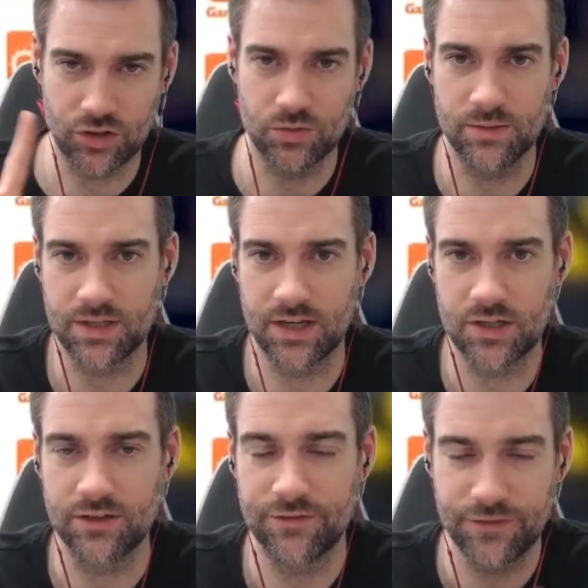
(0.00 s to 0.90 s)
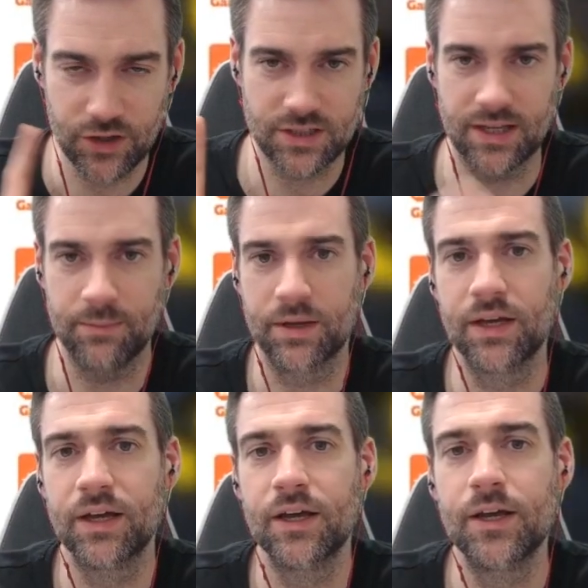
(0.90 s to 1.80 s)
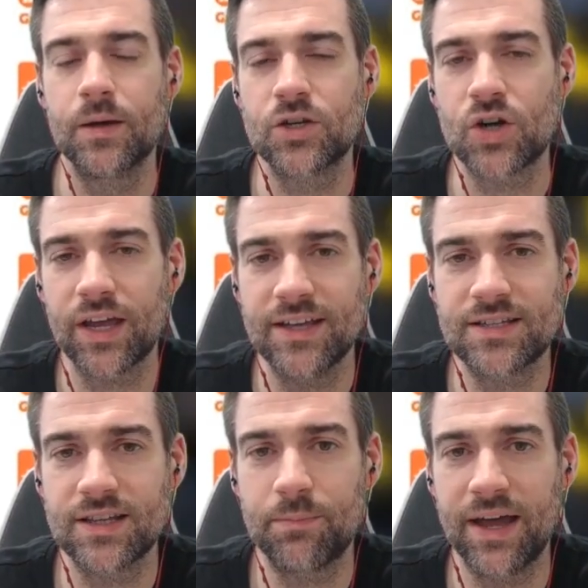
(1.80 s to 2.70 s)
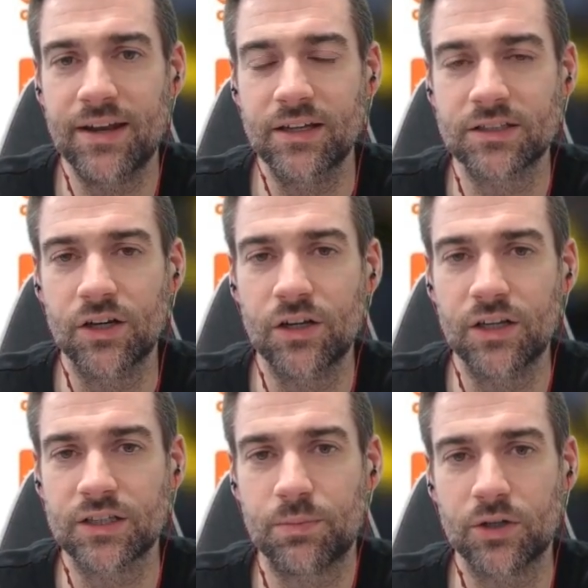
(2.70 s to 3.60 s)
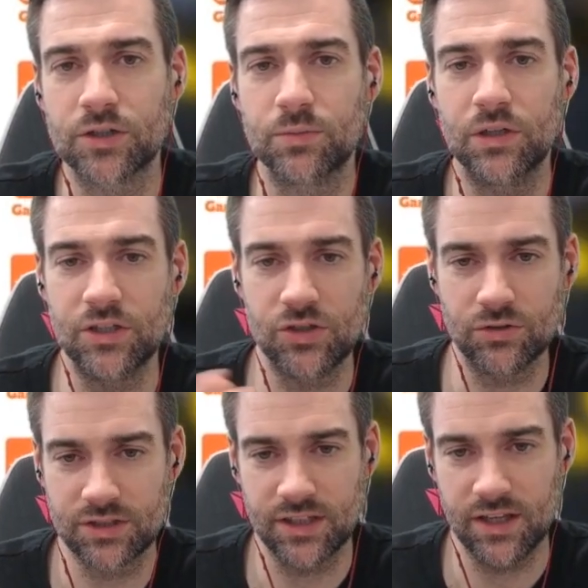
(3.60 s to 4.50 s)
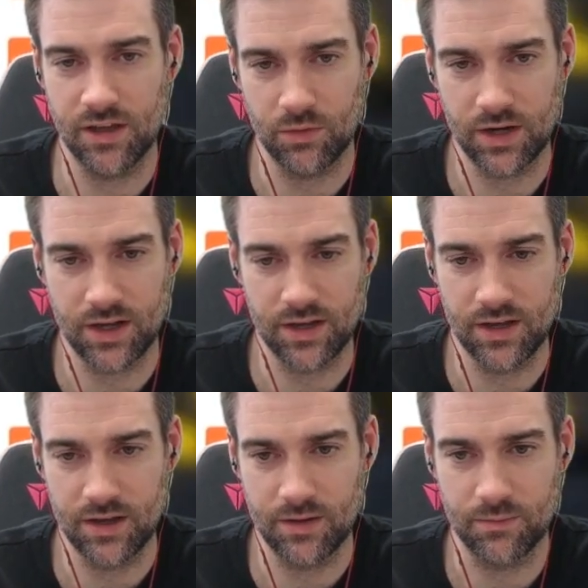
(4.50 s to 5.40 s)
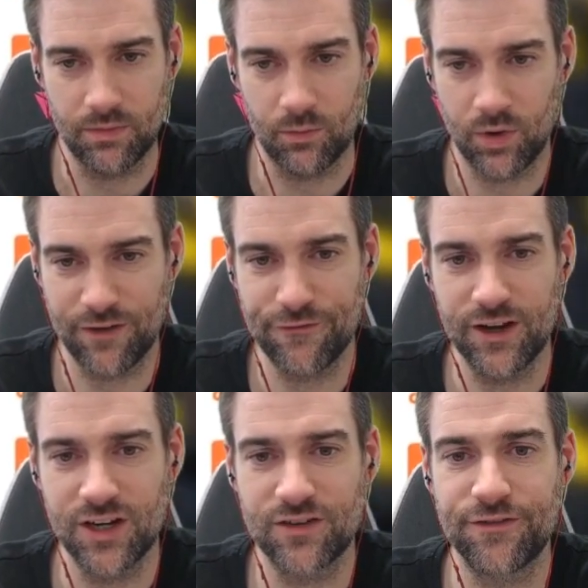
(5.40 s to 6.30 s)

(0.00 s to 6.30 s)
two tips actually. First tip, try and get into the pen as early as possible. As you'll see when I finished